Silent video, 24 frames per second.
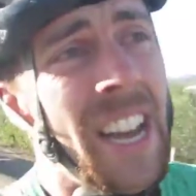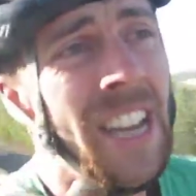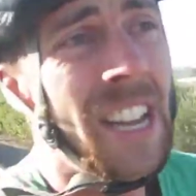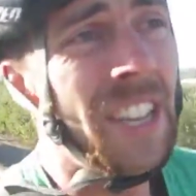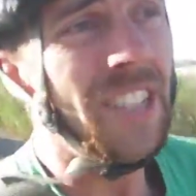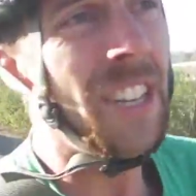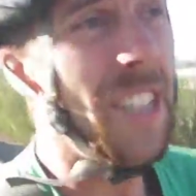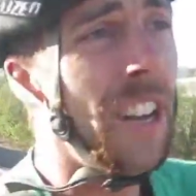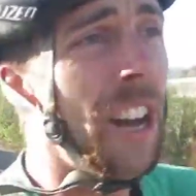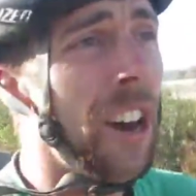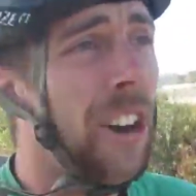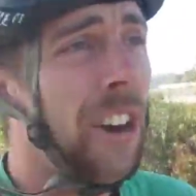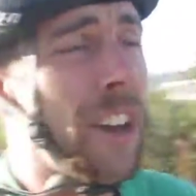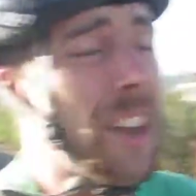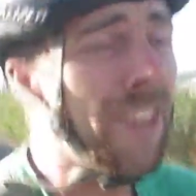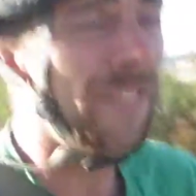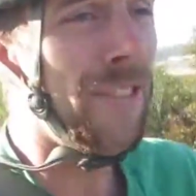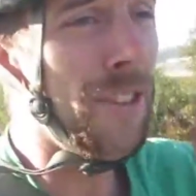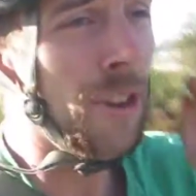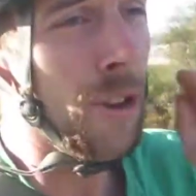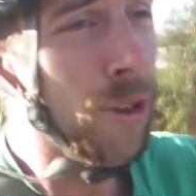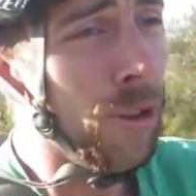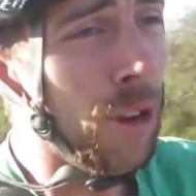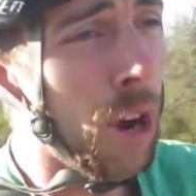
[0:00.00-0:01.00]
You know,
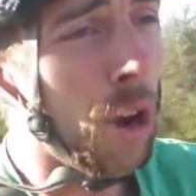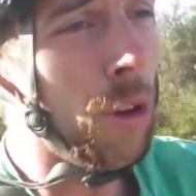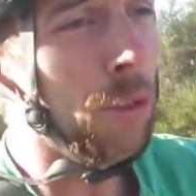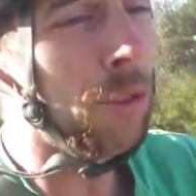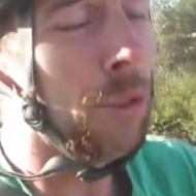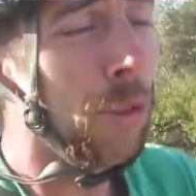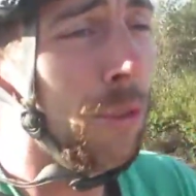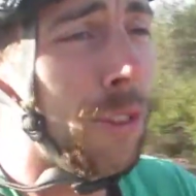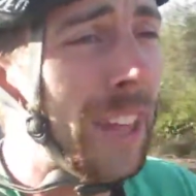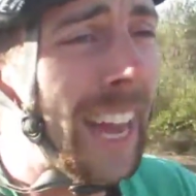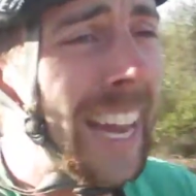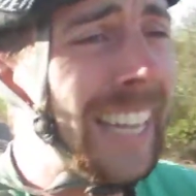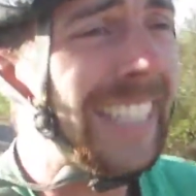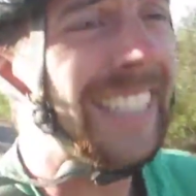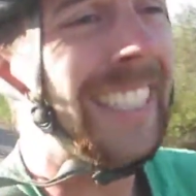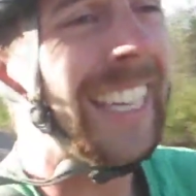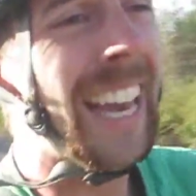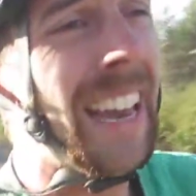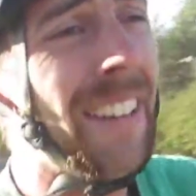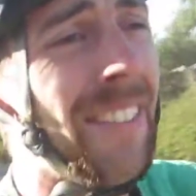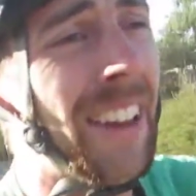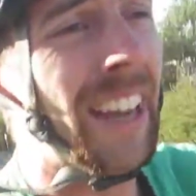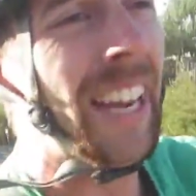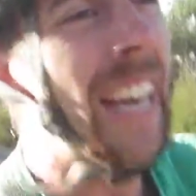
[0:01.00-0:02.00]
if you go through
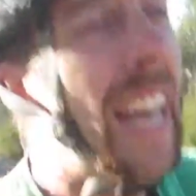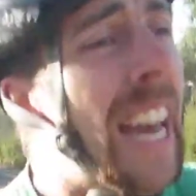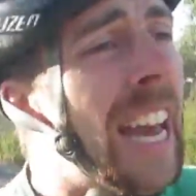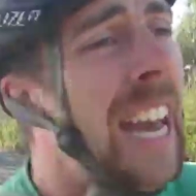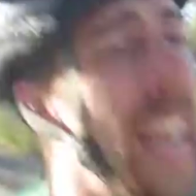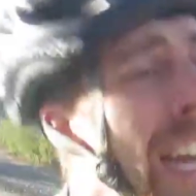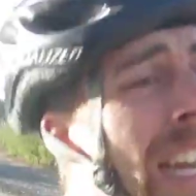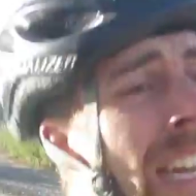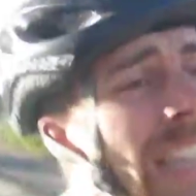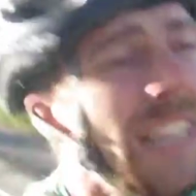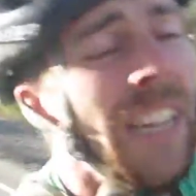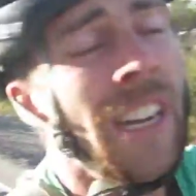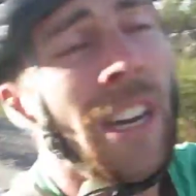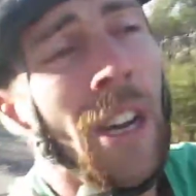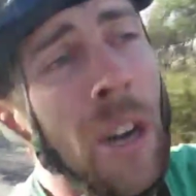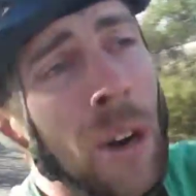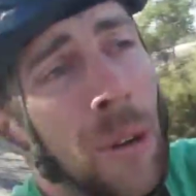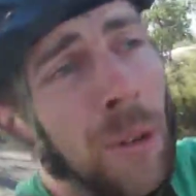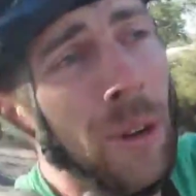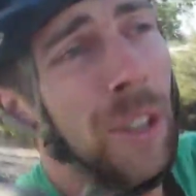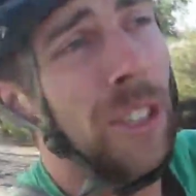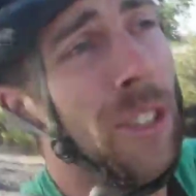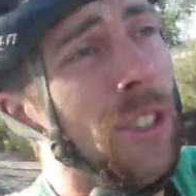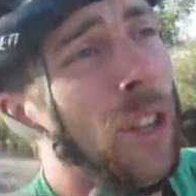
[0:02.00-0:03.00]
Thanksgiving
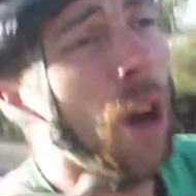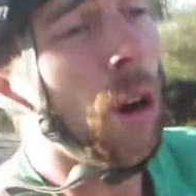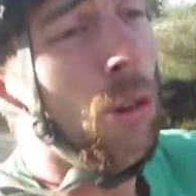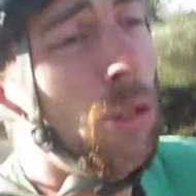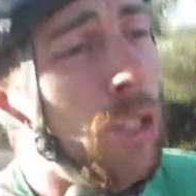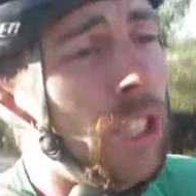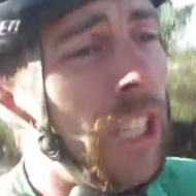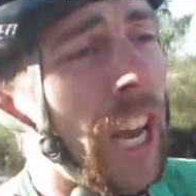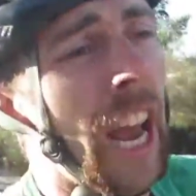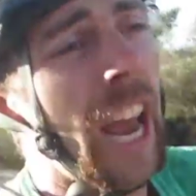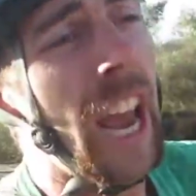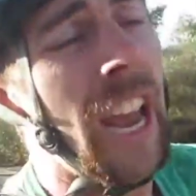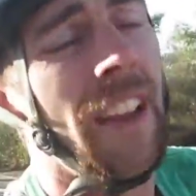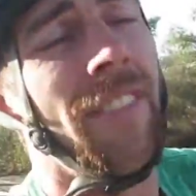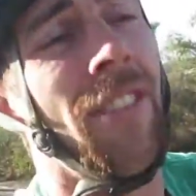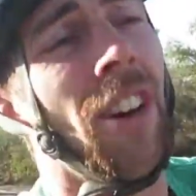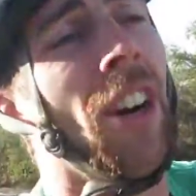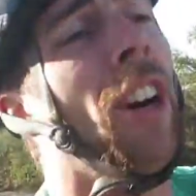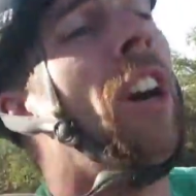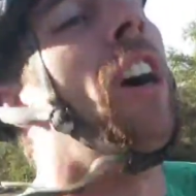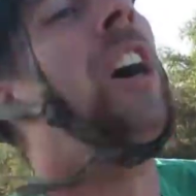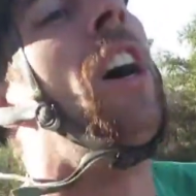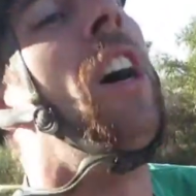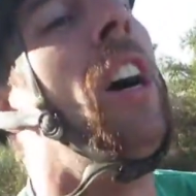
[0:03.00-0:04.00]
with no shave
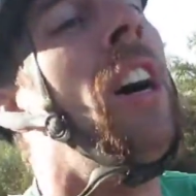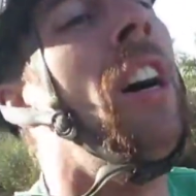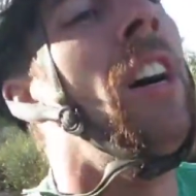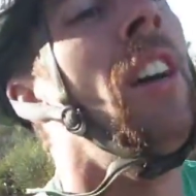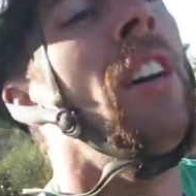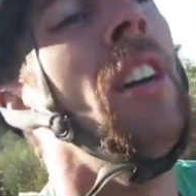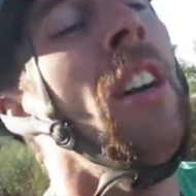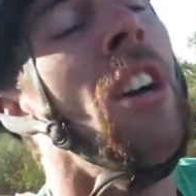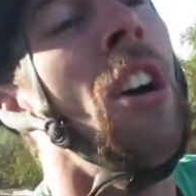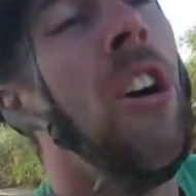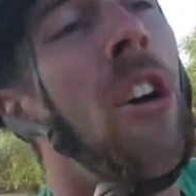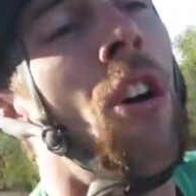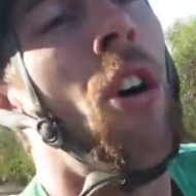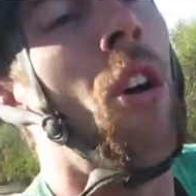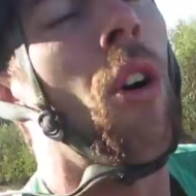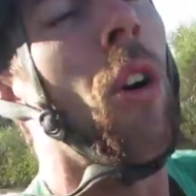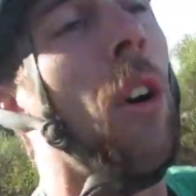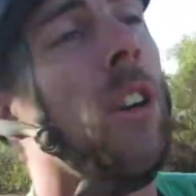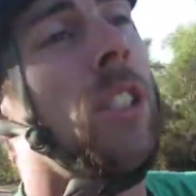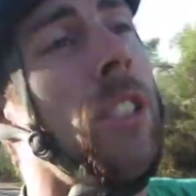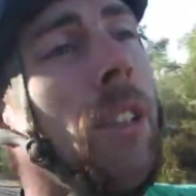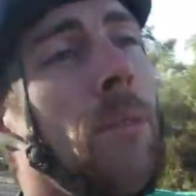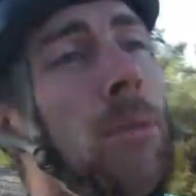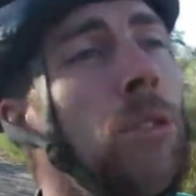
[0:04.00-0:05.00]

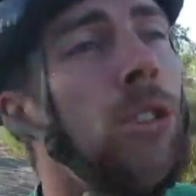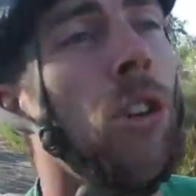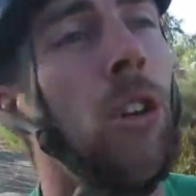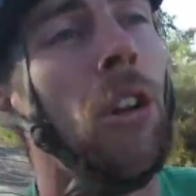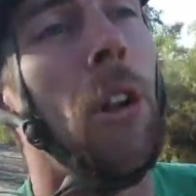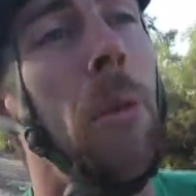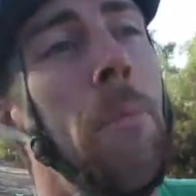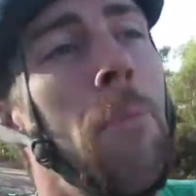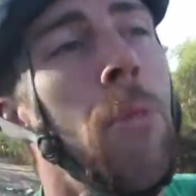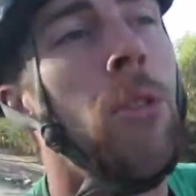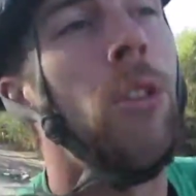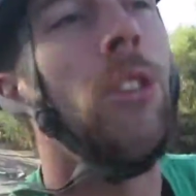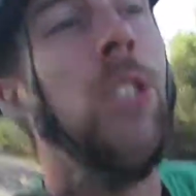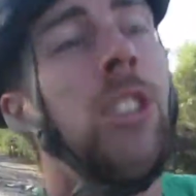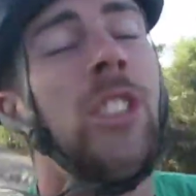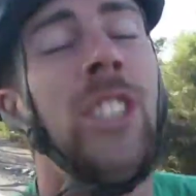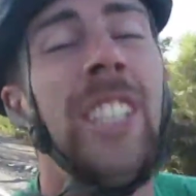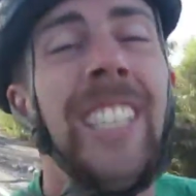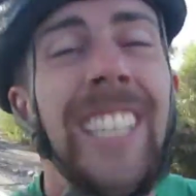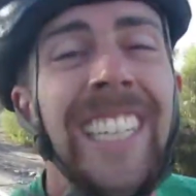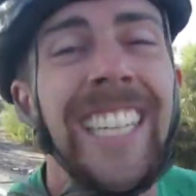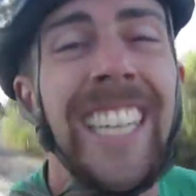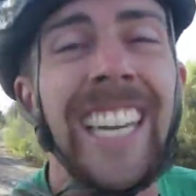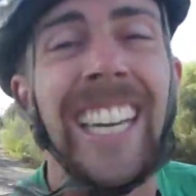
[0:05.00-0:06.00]
or some sort of
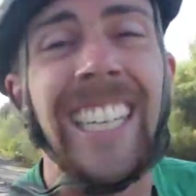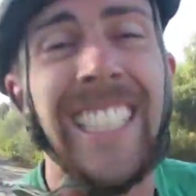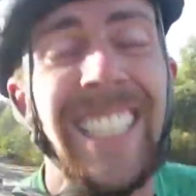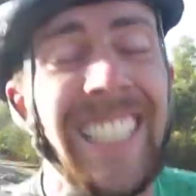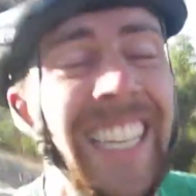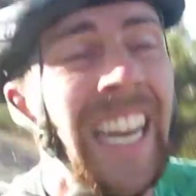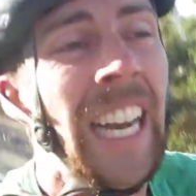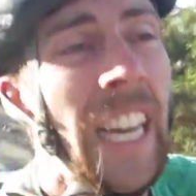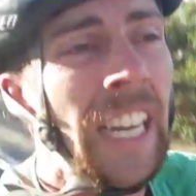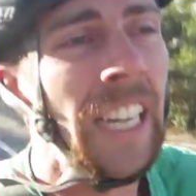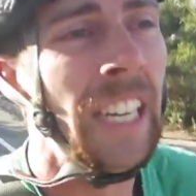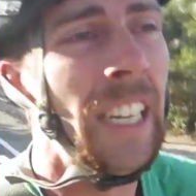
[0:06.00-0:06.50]
mustache,